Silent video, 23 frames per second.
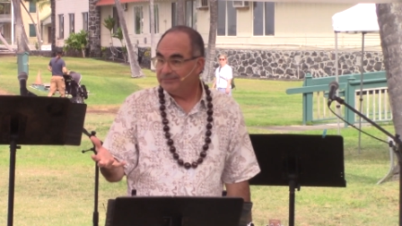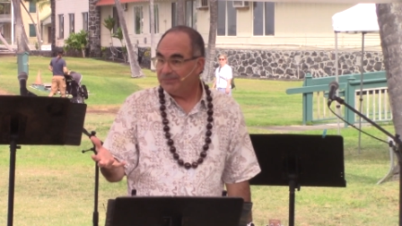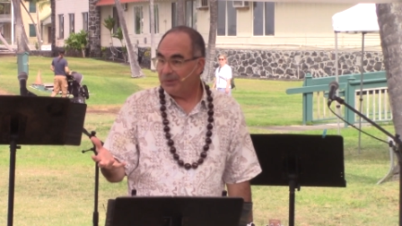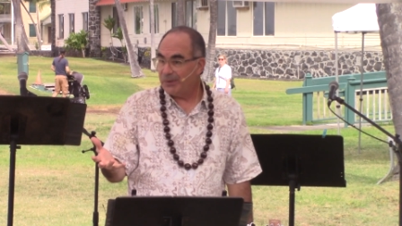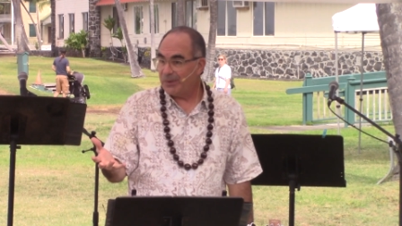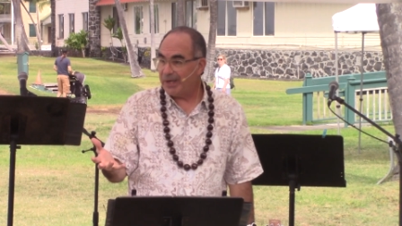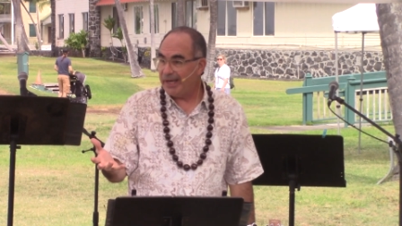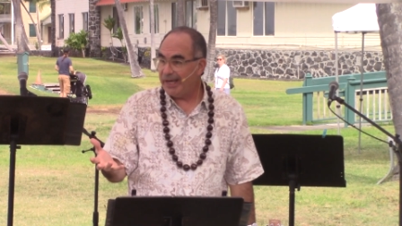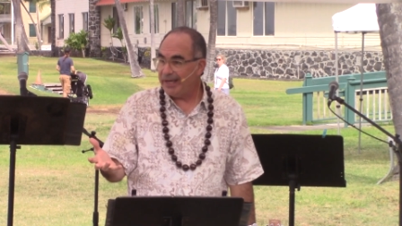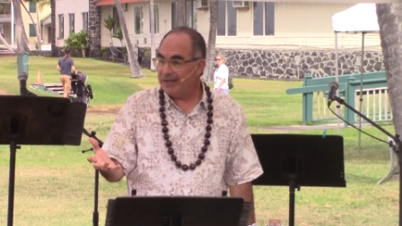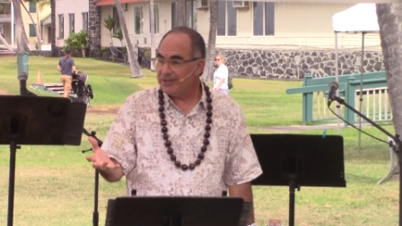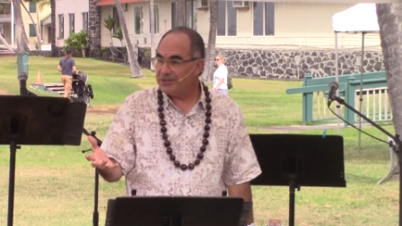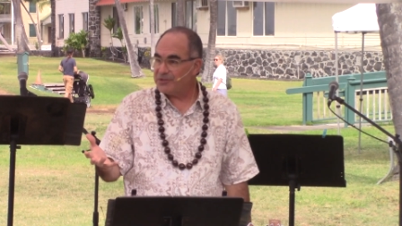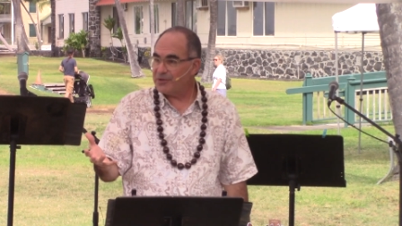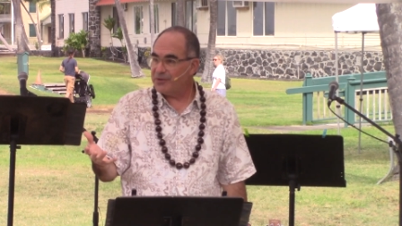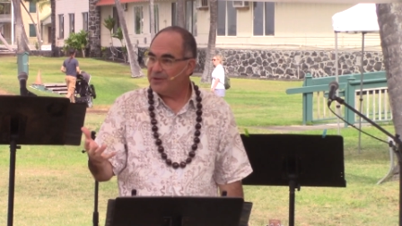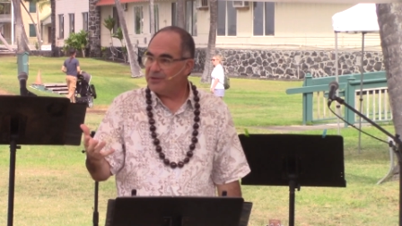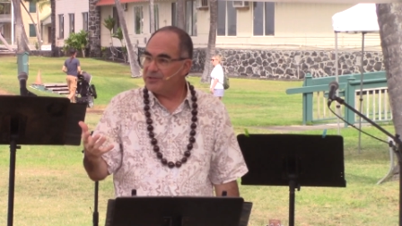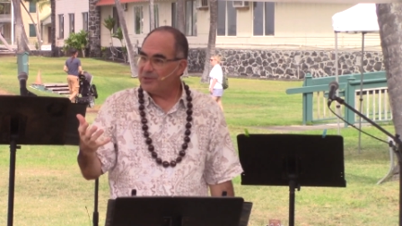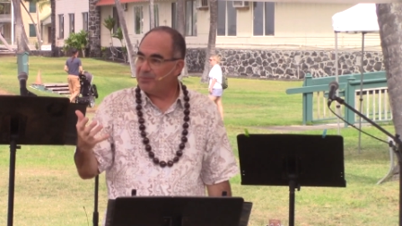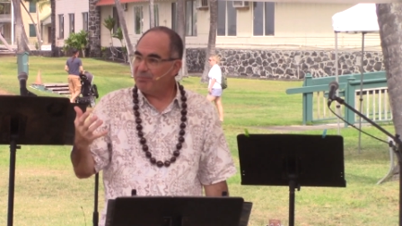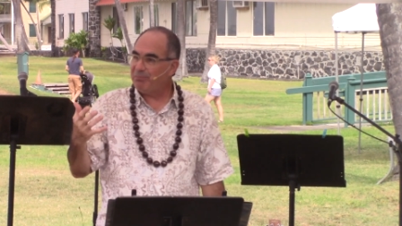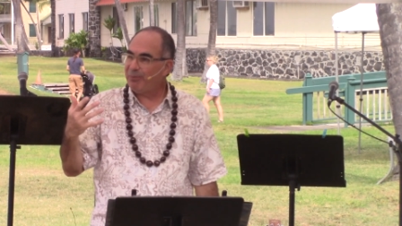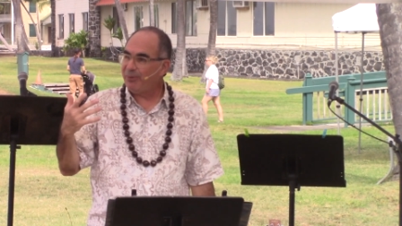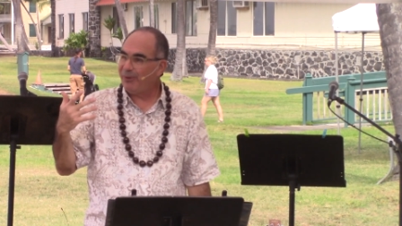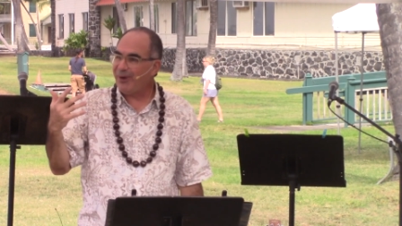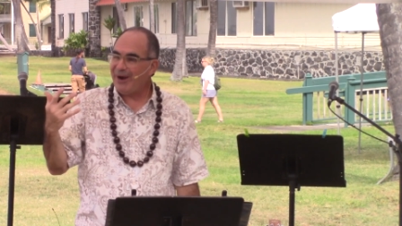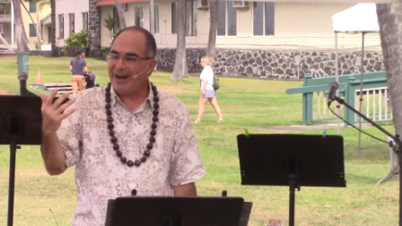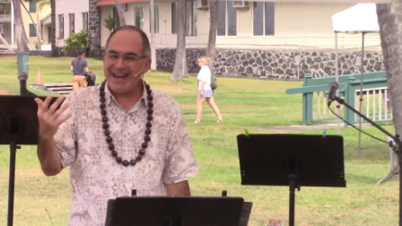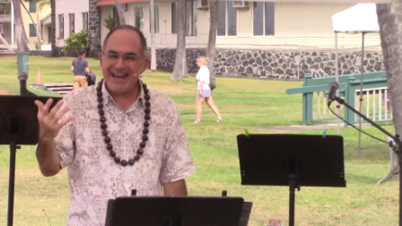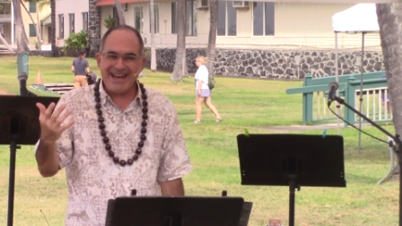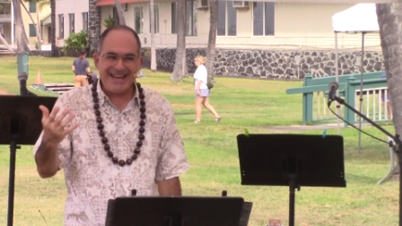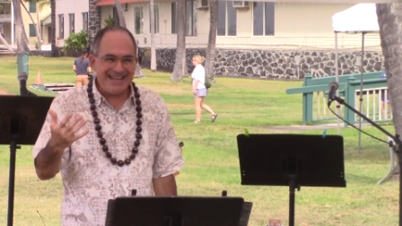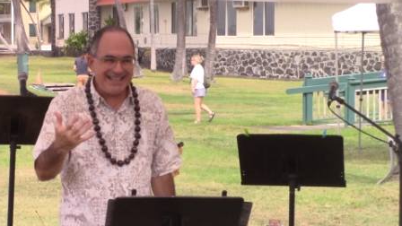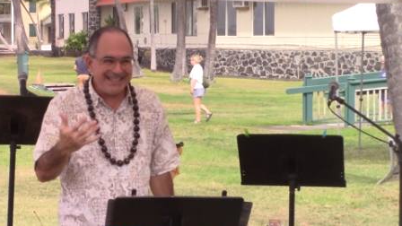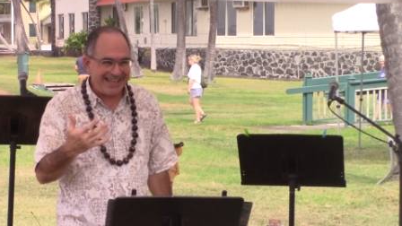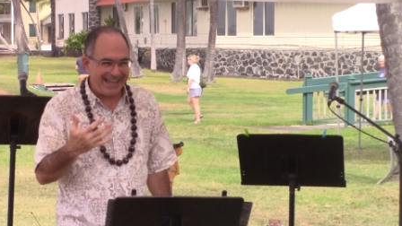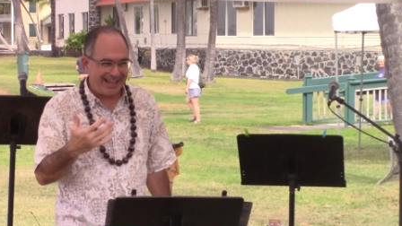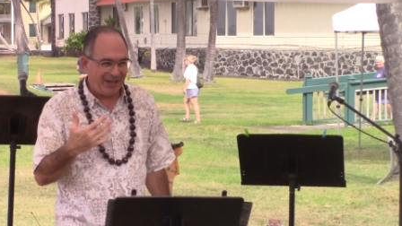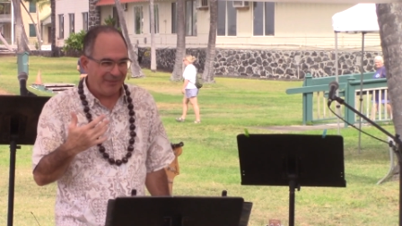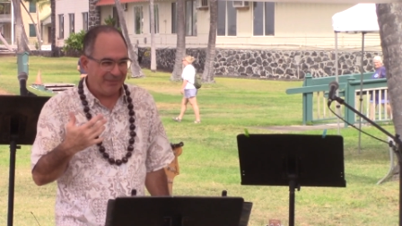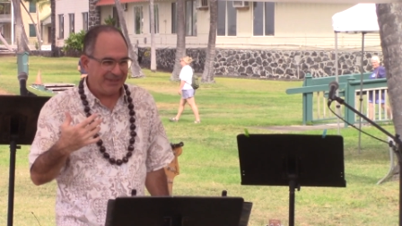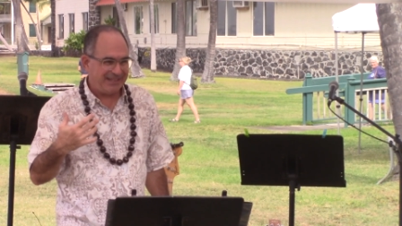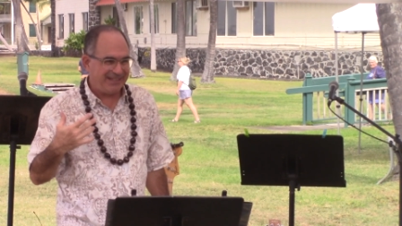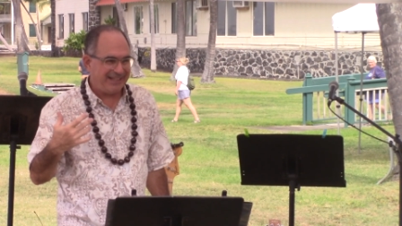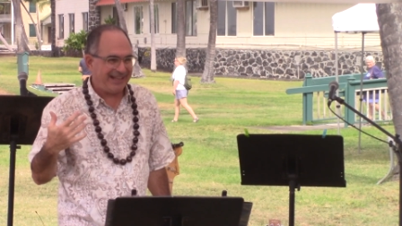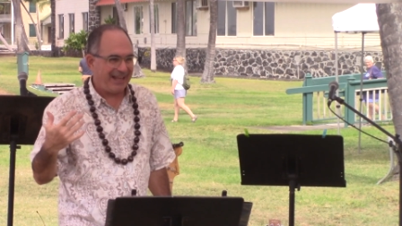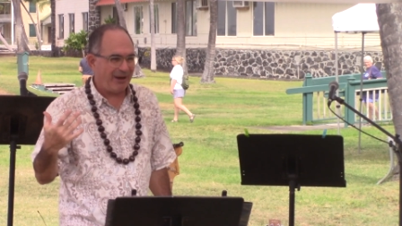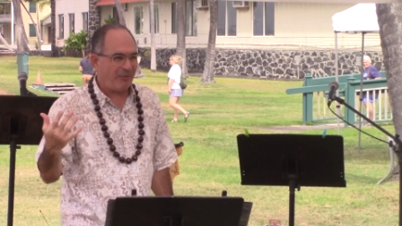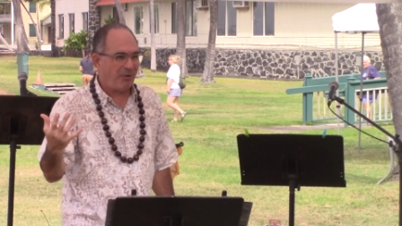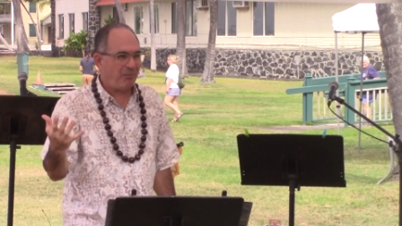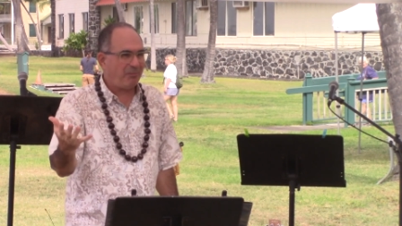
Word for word: Okay? So there's a praise element to that.